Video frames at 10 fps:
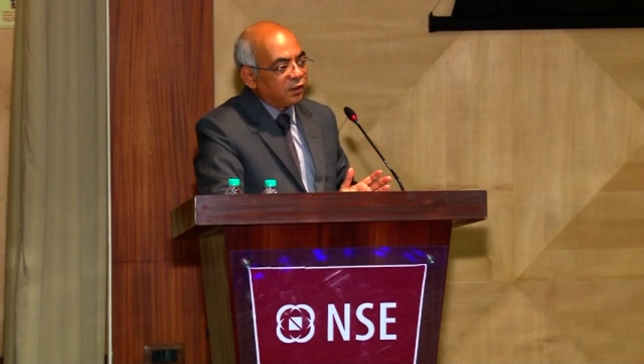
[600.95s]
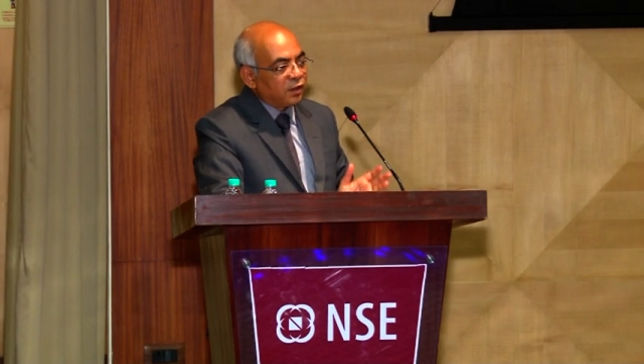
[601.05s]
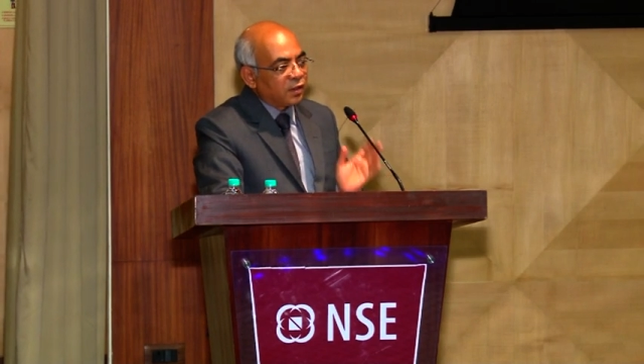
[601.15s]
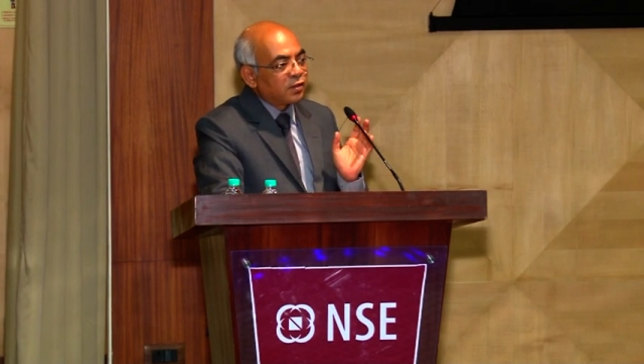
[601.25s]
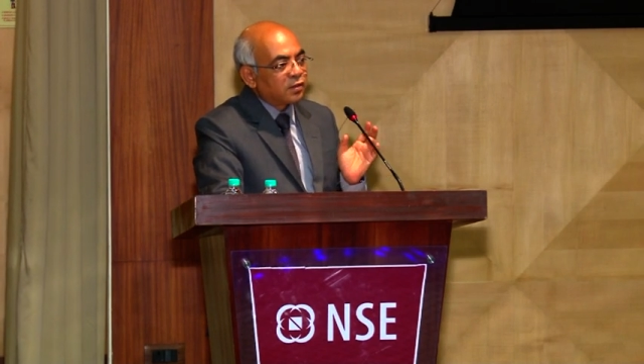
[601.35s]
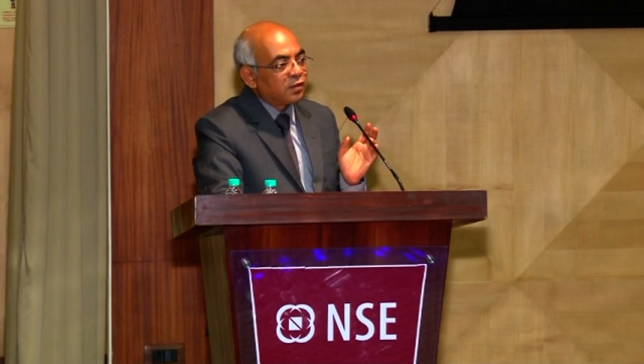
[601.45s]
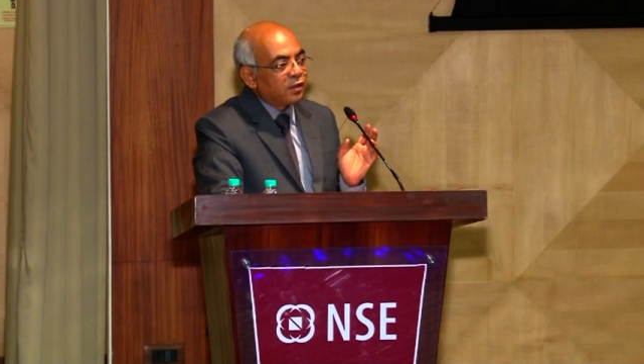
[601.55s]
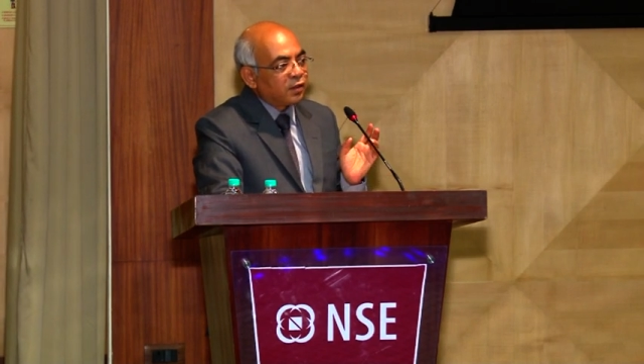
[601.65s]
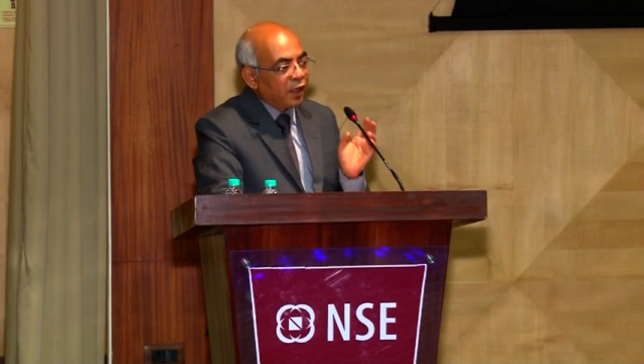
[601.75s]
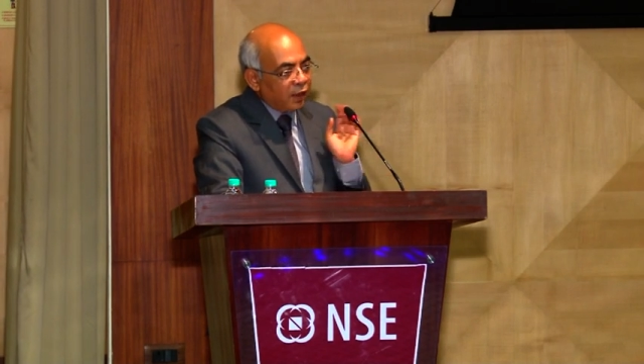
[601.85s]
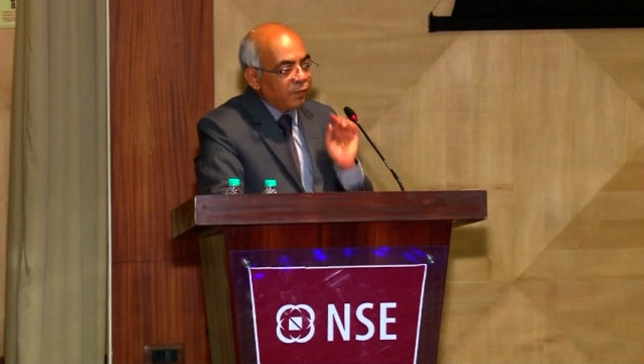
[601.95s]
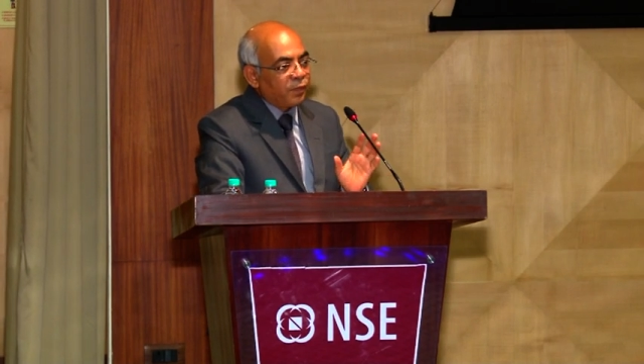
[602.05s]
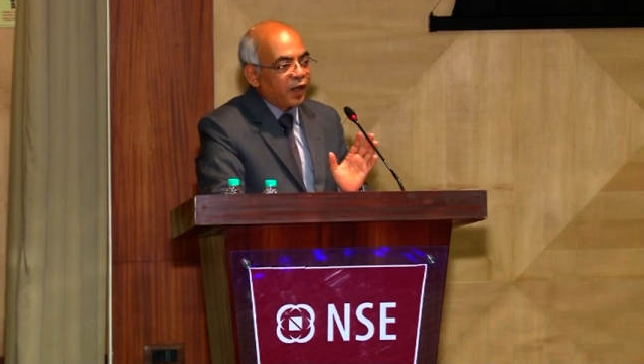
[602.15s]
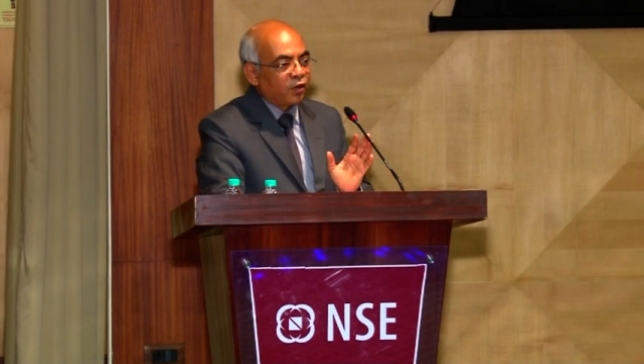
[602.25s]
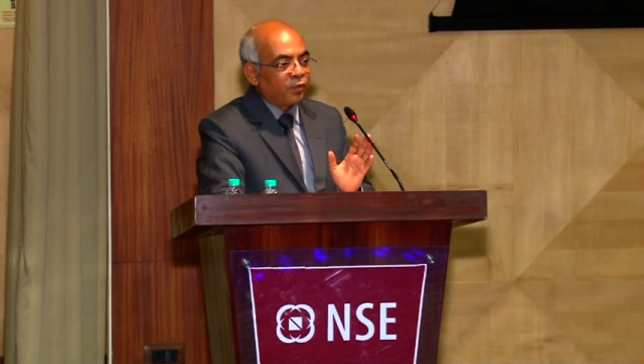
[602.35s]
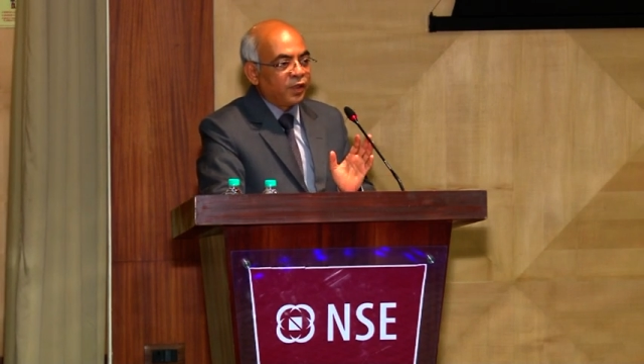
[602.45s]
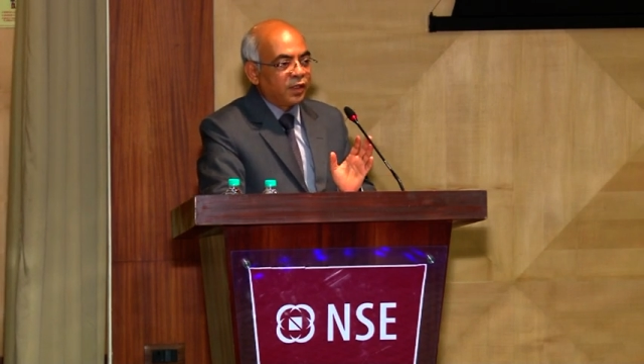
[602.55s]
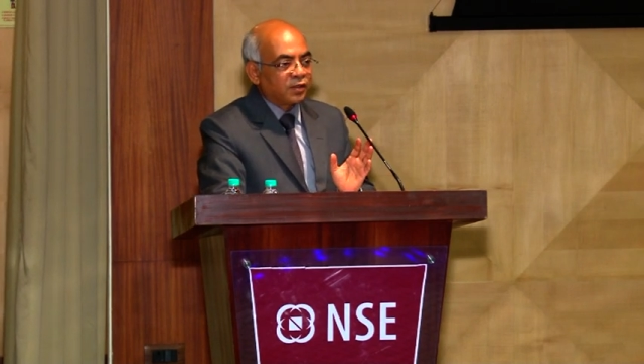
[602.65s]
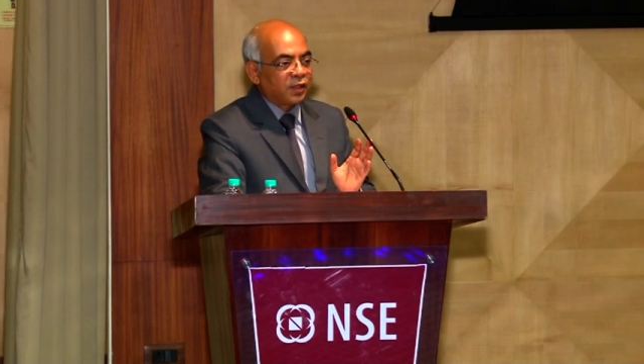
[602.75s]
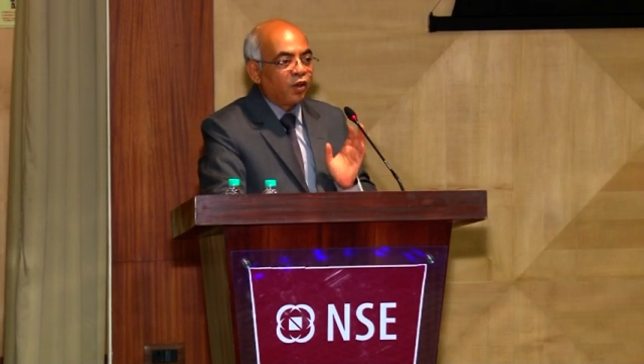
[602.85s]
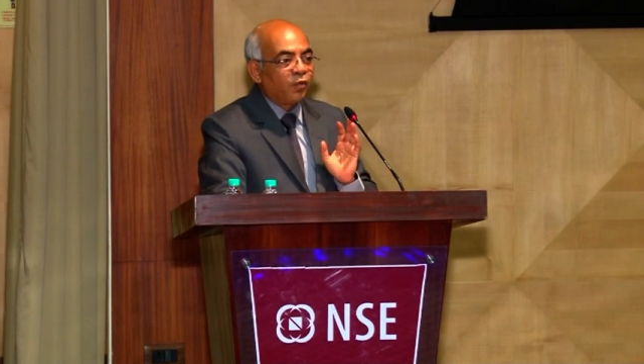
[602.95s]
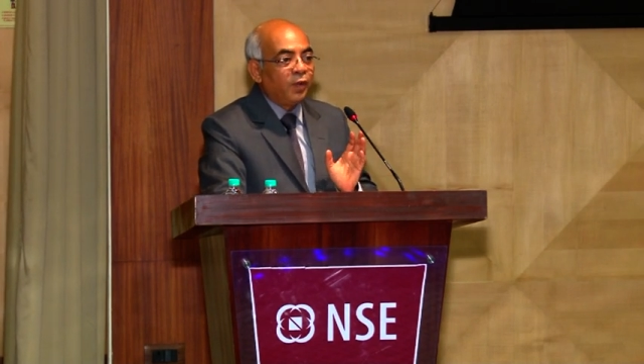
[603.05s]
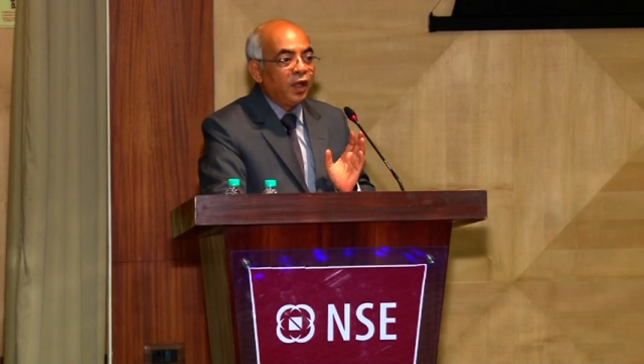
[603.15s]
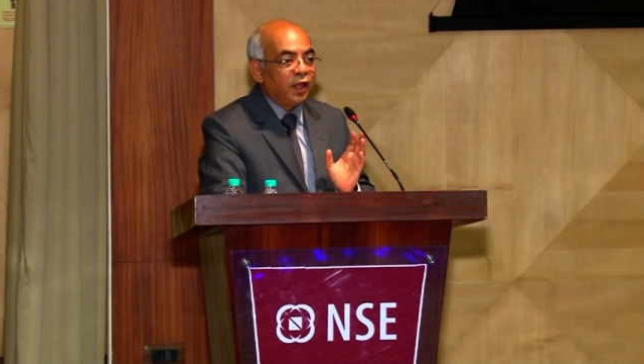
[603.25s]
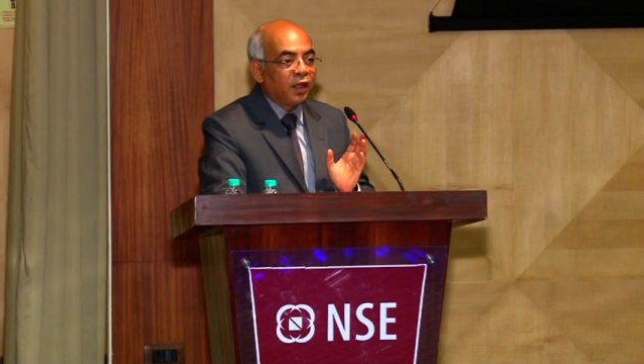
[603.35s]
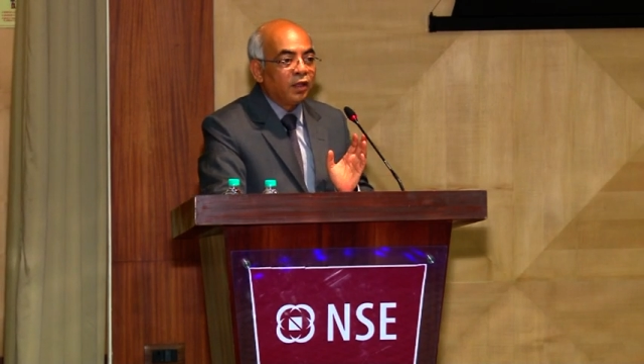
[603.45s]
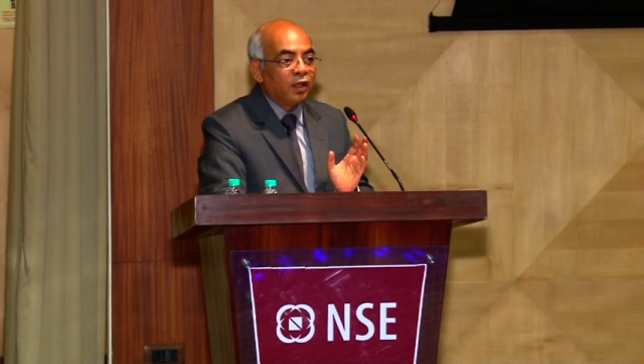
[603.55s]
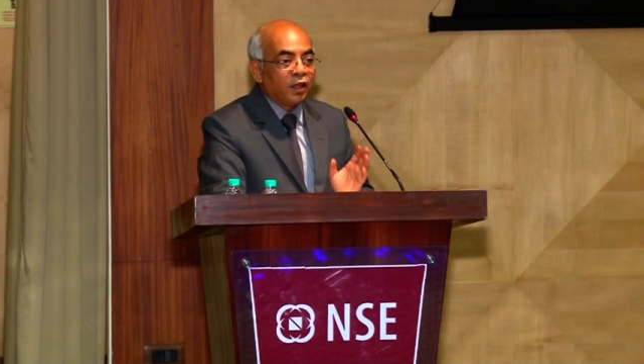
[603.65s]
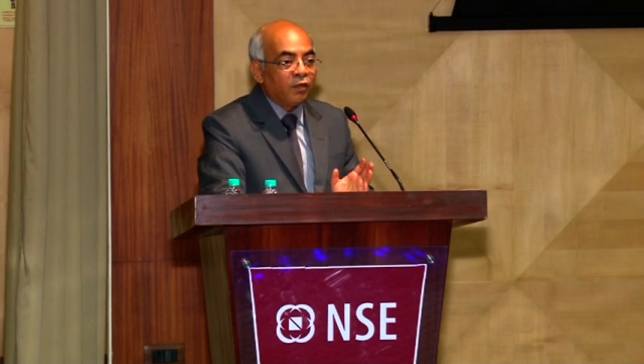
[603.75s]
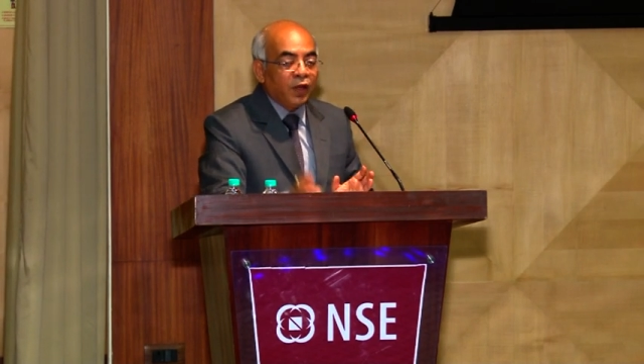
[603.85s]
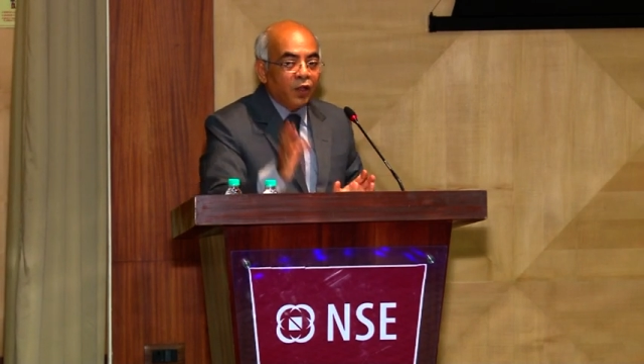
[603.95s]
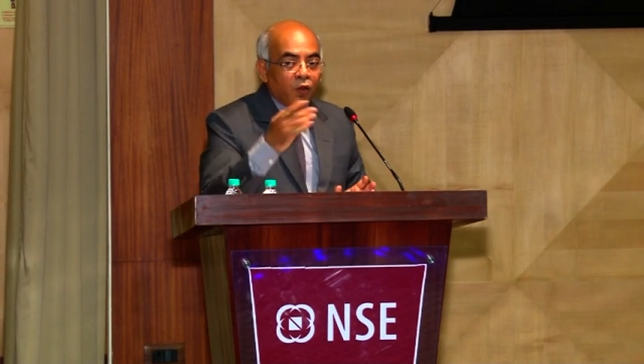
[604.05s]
This is the impact of this. Sale of building. We